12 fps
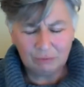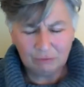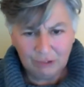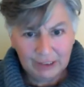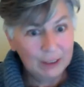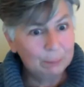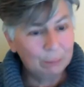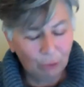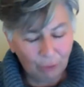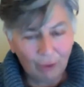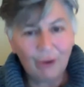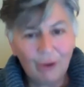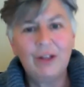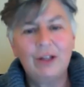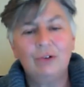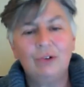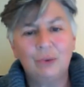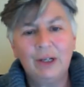really applaud
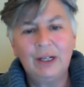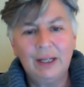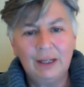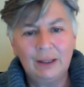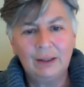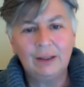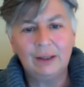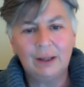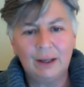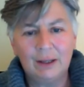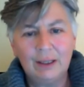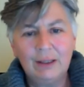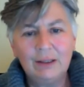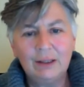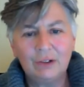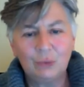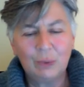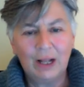that you're doing in
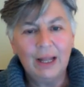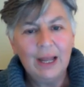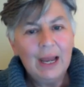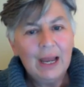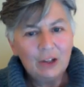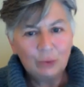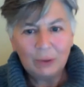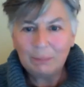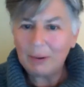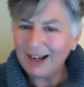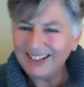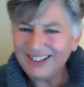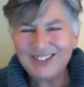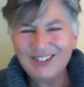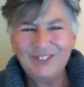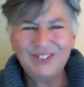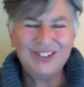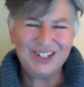India as well, is when
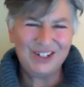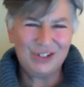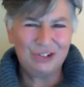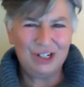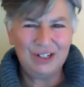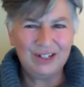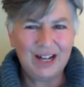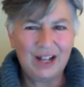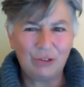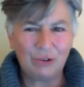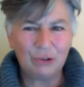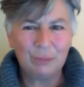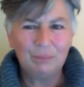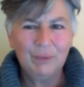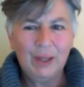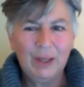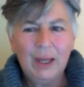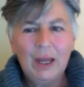pilots and VTS train together,
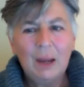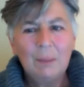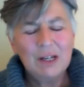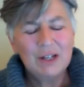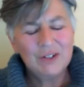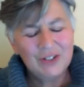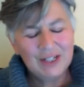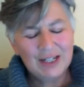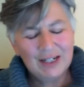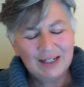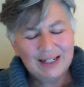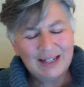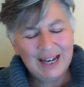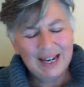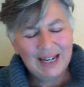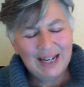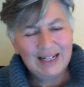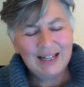because they can
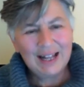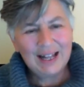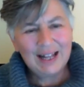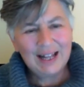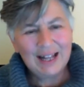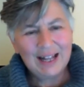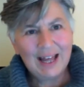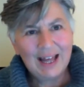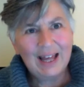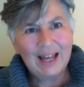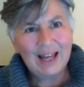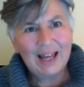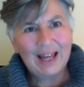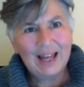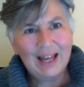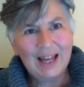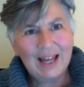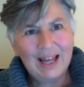gain that
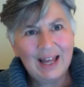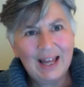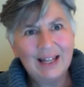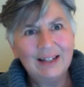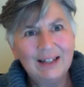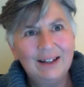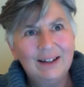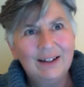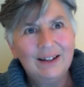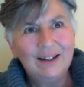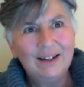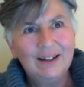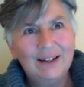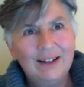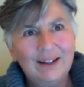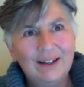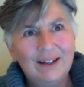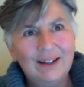enhanced level of
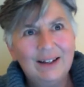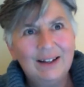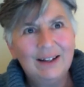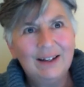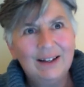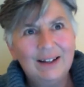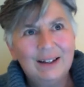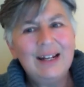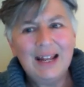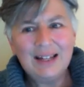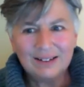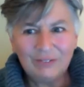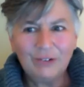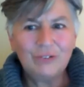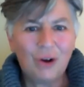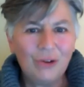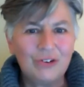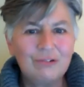knowledge, the respect
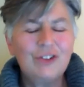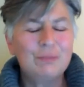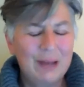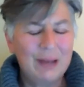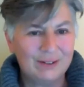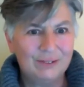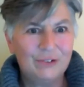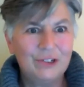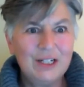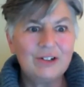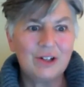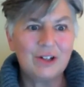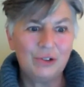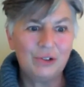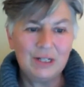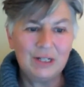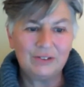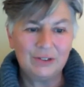for each other's unique
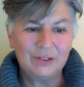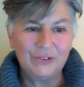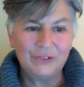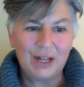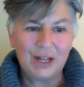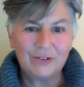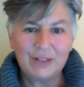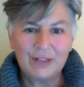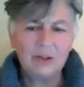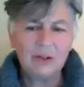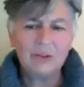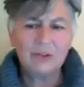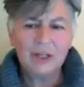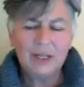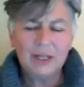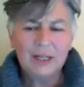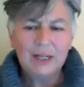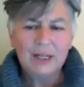skill sets that they don't
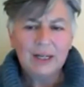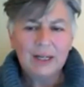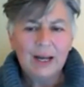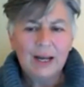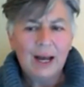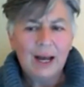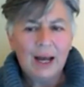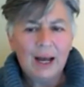get otherwise.